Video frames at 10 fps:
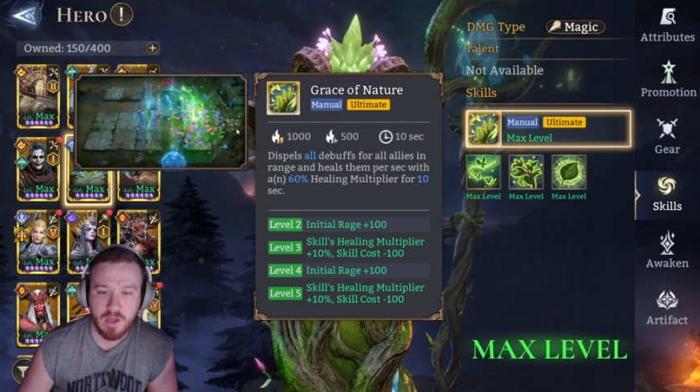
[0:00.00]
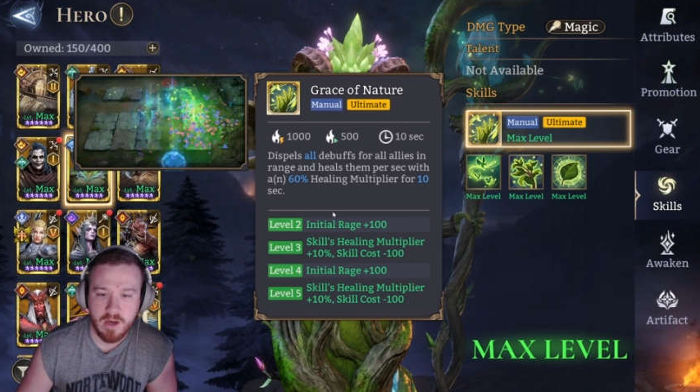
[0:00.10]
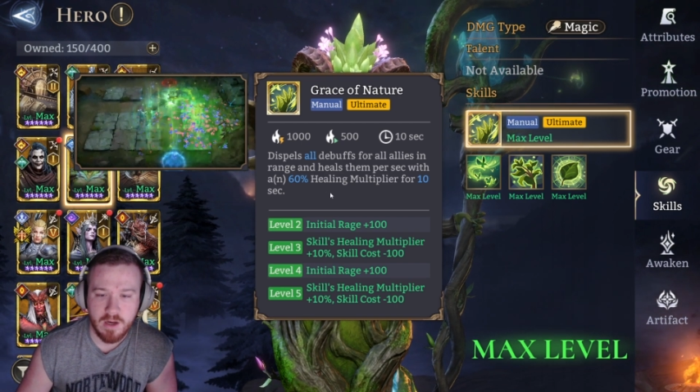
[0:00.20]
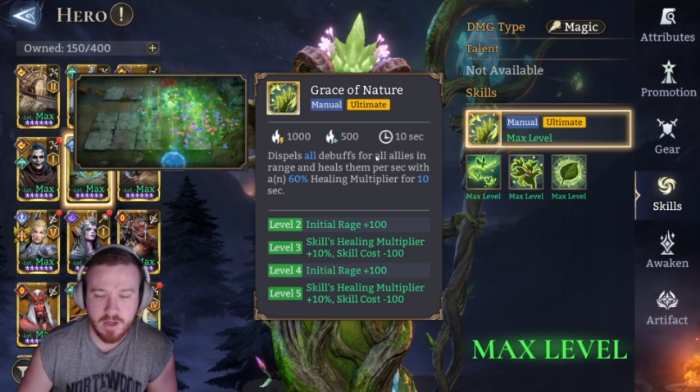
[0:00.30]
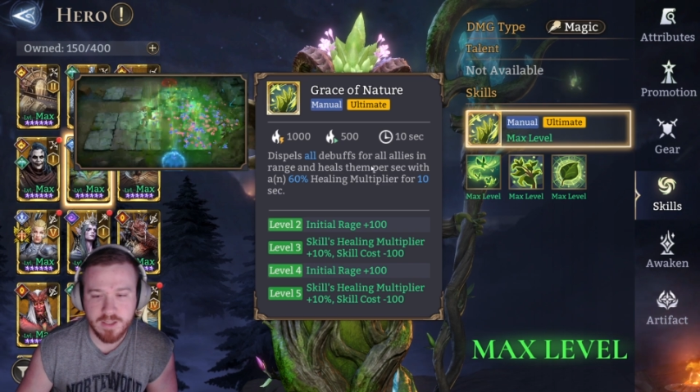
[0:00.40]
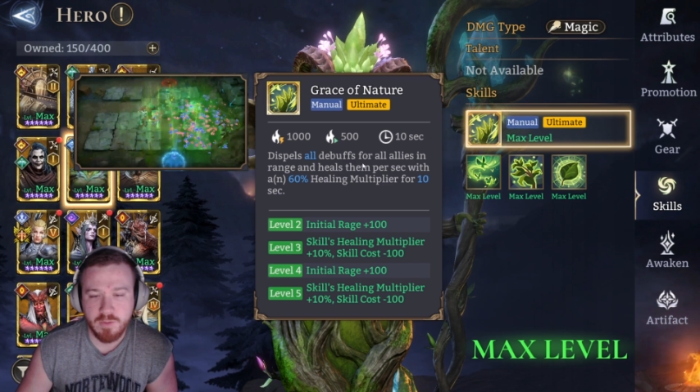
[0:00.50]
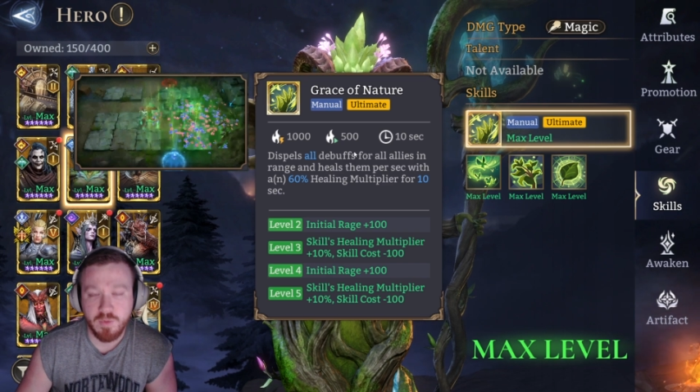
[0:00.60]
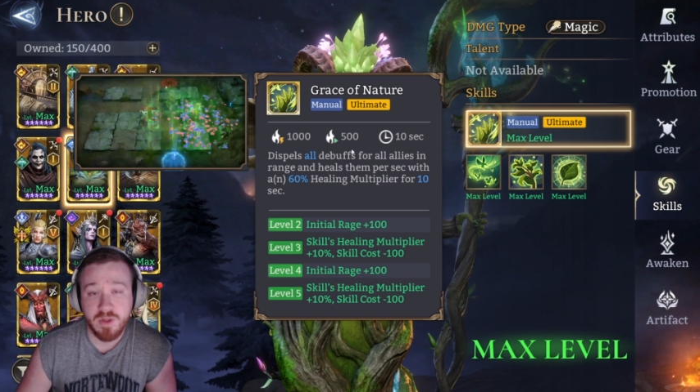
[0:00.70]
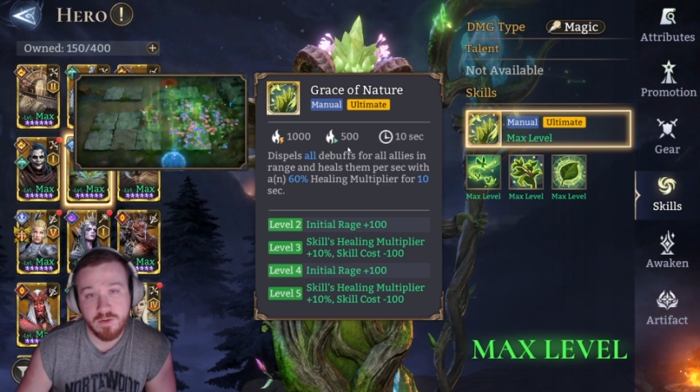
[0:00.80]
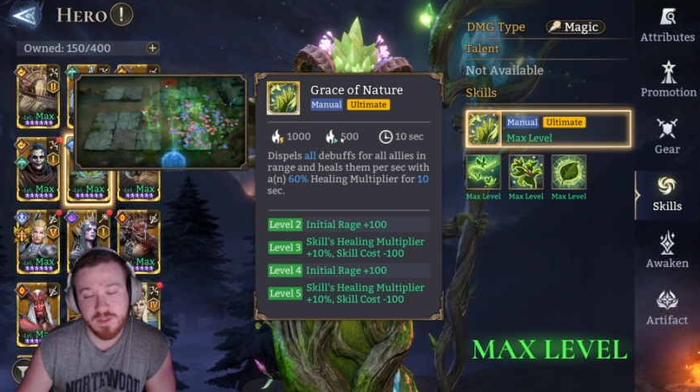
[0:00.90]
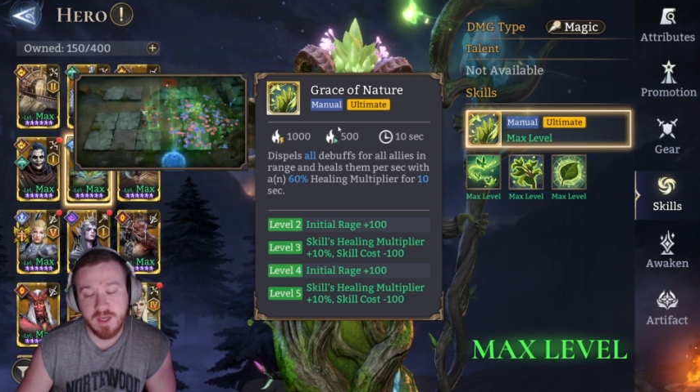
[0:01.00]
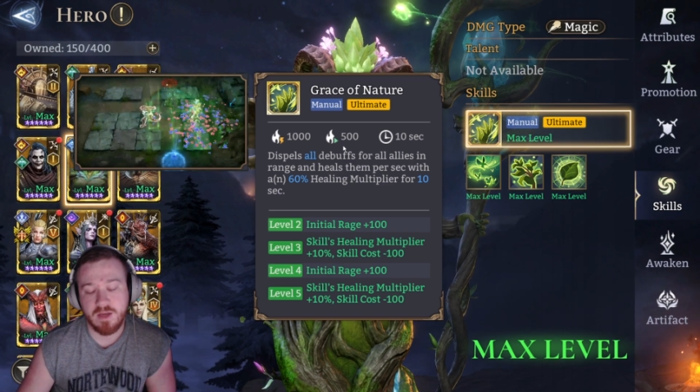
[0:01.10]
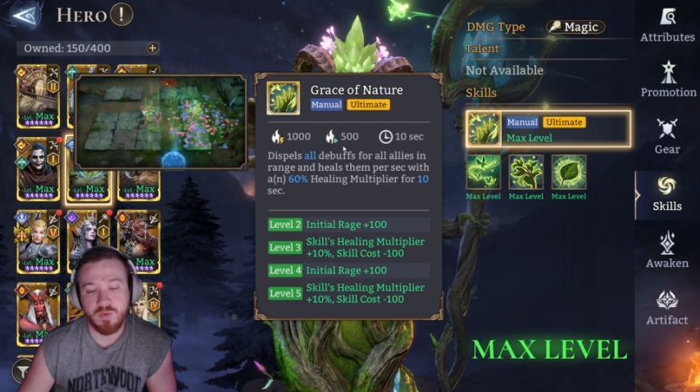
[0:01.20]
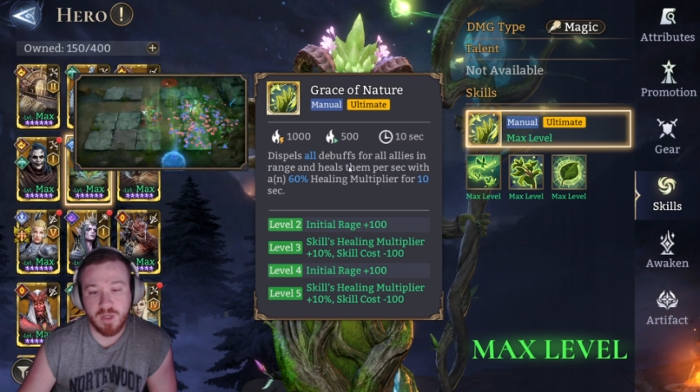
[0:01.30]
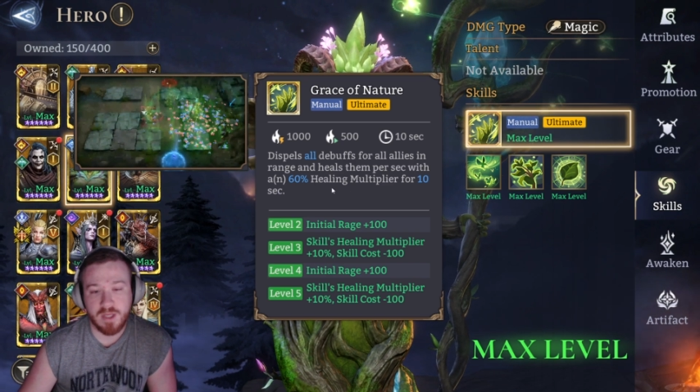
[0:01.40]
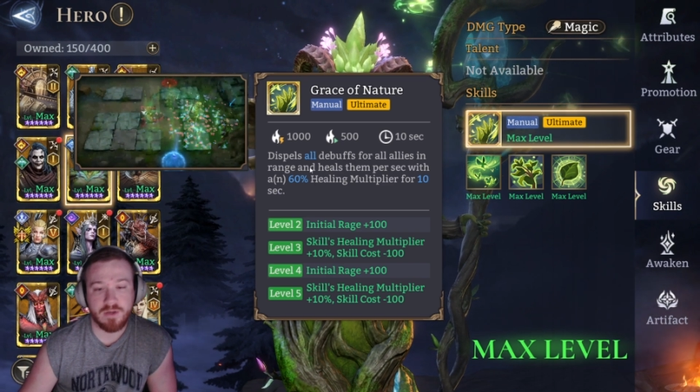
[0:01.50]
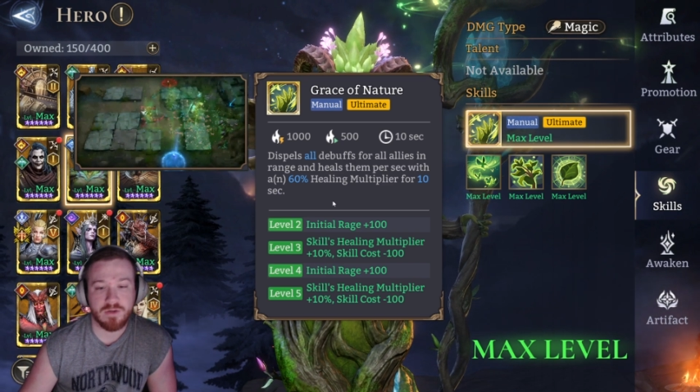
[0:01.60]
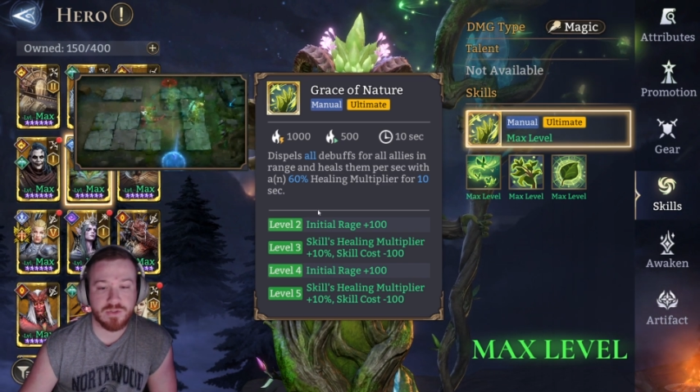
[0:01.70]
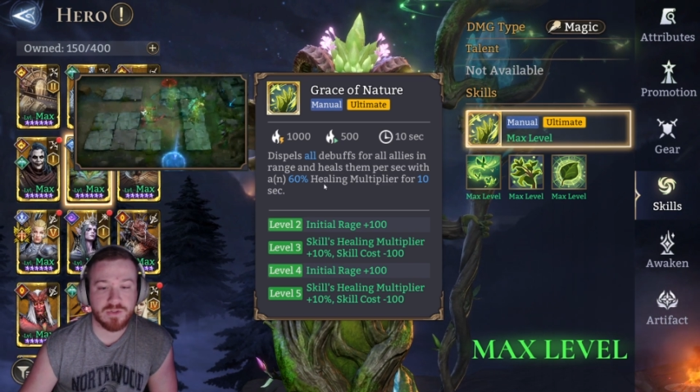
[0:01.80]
And then with those AoE heals,